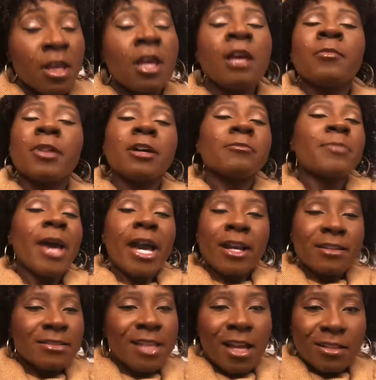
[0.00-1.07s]
But MAC is
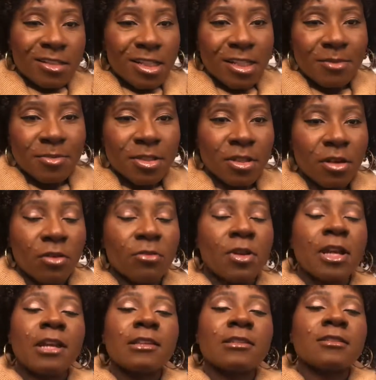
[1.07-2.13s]
not cheap, so
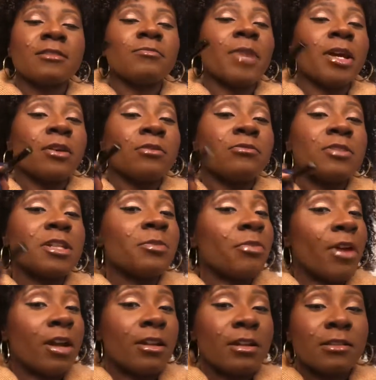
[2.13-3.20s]
it's my OG
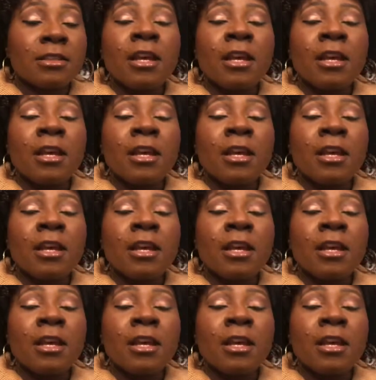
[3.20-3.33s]
products.